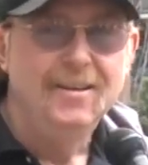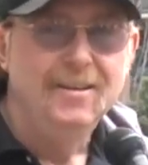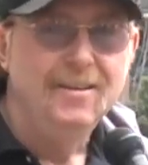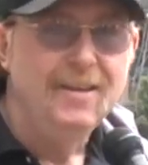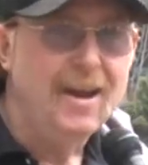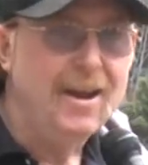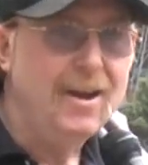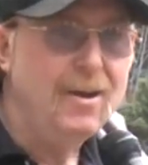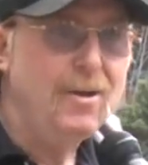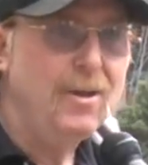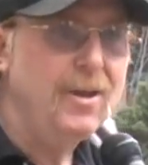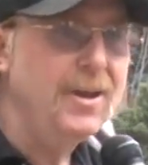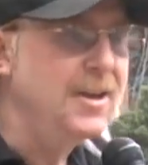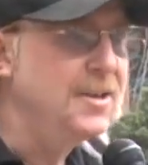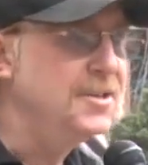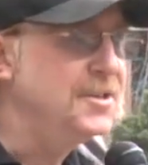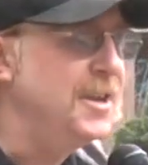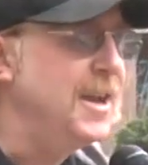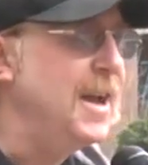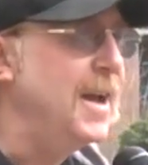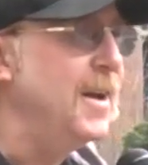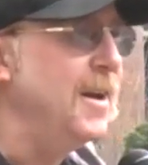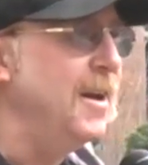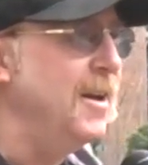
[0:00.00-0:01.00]
Not only is
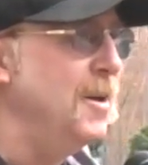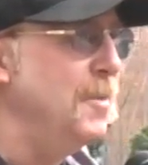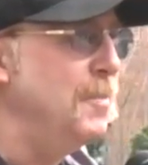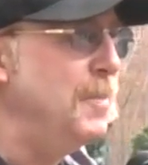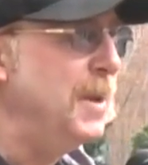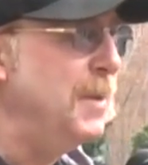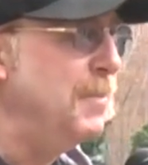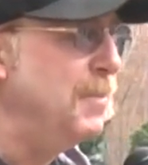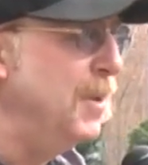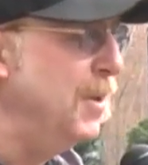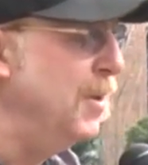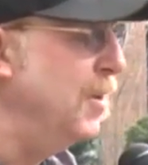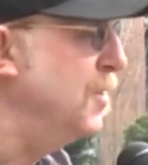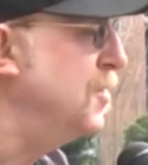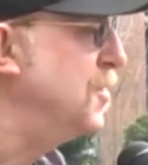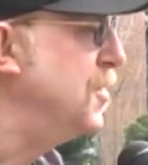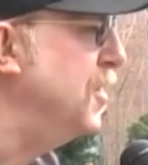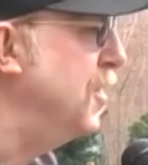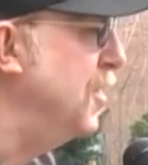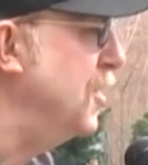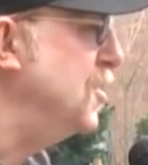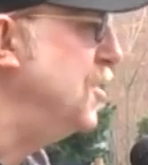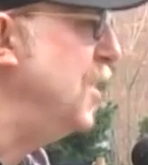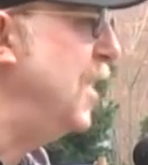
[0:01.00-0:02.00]
the 800 people
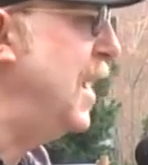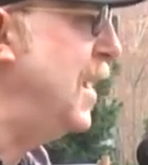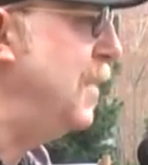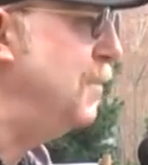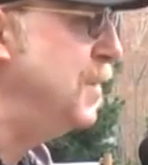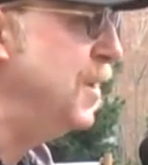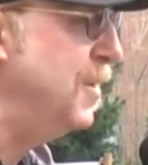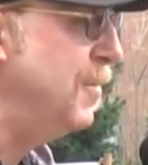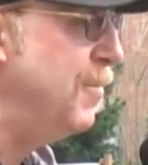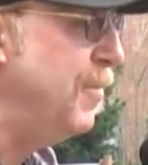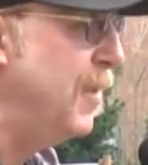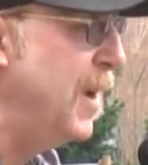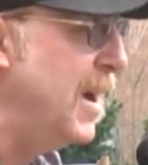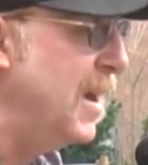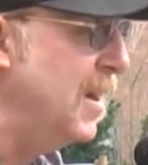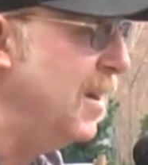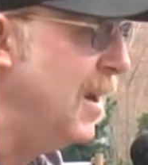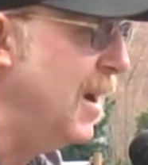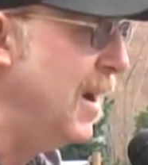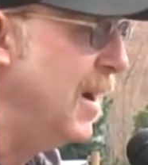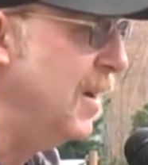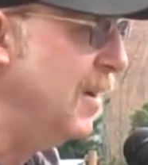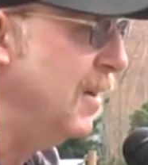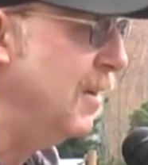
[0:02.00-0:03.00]
losing their jobs at
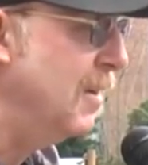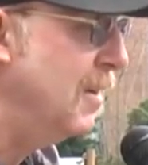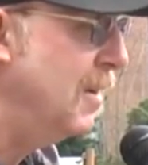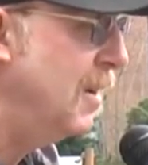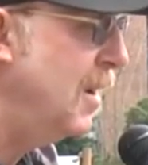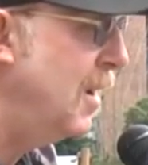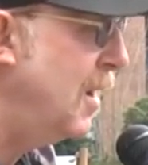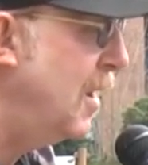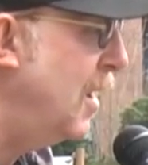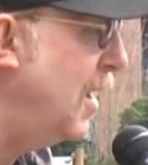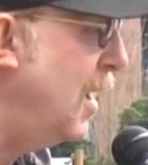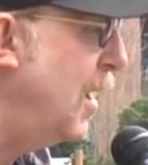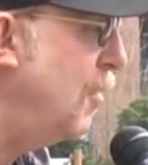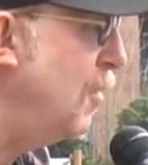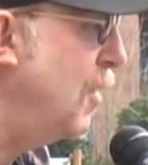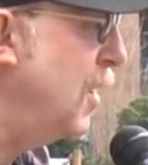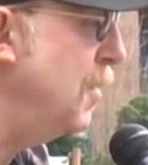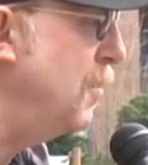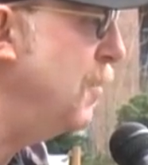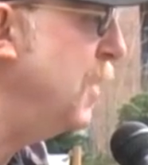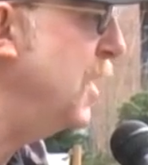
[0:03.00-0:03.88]
Freightliner, I want to